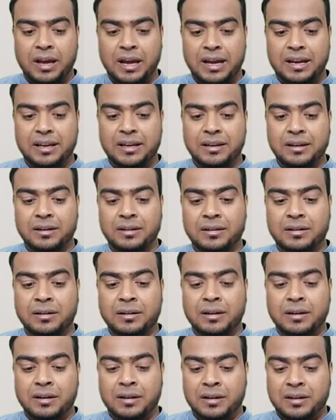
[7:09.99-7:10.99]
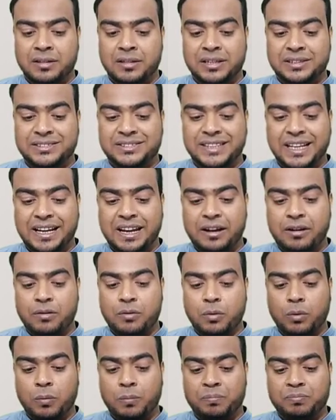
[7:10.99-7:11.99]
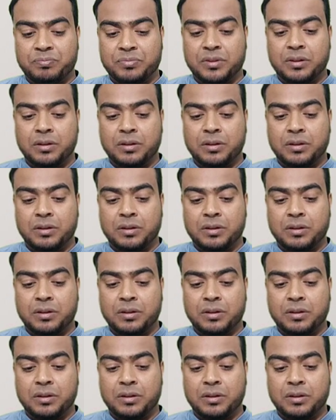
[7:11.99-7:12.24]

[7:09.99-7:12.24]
and in the second row